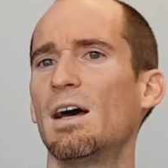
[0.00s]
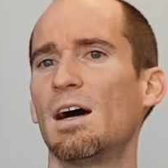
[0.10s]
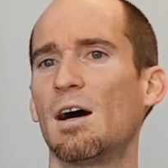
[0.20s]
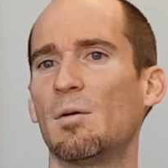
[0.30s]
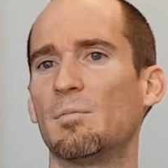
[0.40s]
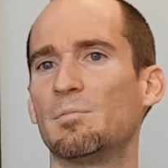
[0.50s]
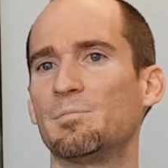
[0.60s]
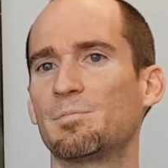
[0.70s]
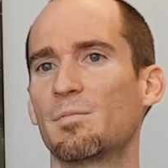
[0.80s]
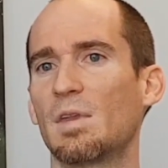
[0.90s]

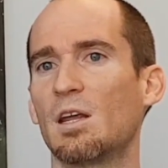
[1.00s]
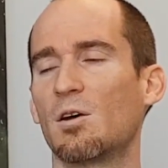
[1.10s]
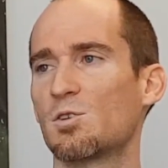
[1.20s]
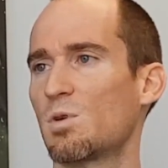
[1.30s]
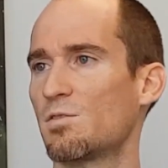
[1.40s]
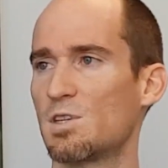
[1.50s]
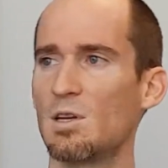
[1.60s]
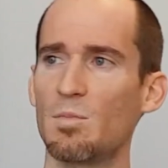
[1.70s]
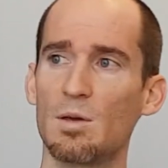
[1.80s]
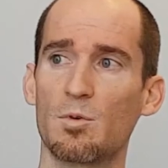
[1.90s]
You know, so I've
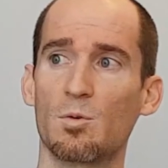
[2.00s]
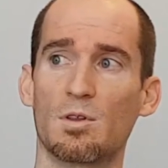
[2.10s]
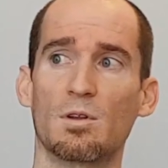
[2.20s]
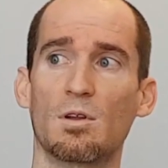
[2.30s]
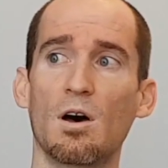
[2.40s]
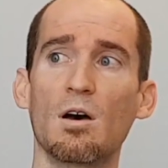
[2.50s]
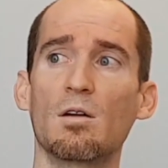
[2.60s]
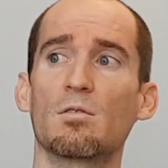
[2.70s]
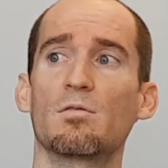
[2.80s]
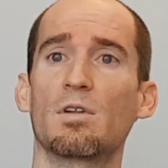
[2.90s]
seen people with a lot
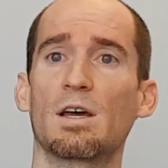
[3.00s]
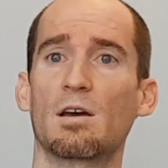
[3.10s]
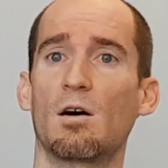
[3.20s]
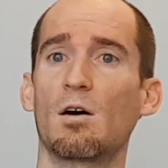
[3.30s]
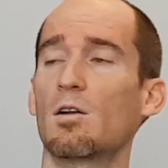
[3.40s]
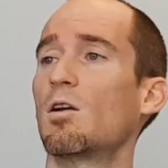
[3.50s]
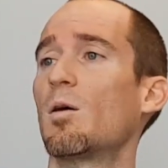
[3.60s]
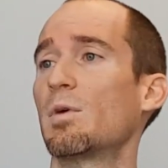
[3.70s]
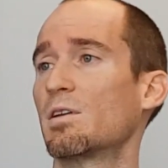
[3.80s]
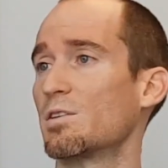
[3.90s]
of like
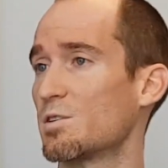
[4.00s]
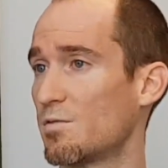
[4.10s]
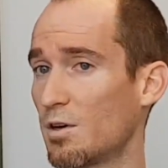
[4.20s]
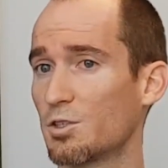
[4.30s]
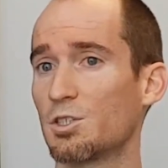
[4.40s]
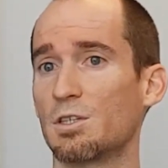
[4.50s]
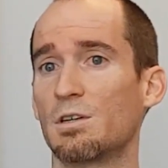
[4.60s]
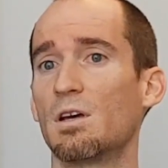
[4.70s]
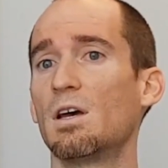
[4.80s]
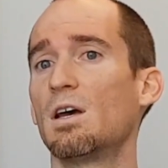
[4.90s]
autonomic
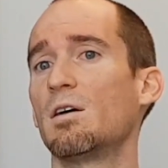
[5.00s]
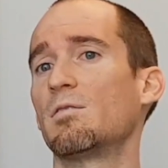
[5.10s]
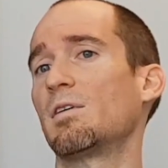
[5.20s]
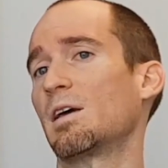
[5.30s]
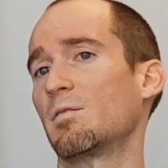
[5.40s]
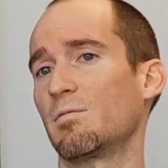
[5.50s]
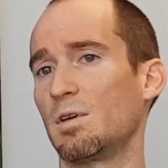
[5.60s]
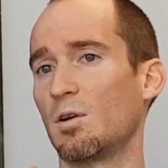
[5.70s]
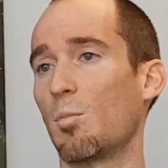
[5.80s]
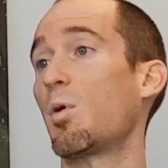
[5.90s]
dysfunction, like,
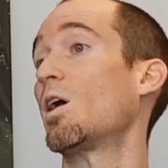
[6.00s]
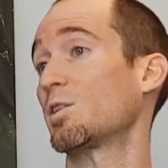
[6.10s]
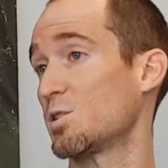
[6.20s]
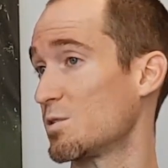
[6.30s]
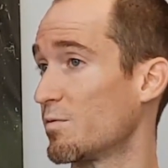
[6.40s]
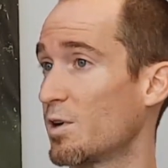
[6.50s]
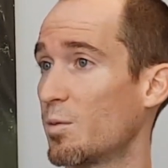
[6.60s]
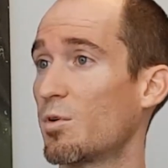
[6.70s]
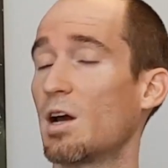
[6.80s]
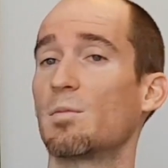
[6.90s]
you know, POTS is a very
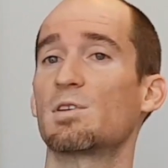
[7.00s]
prime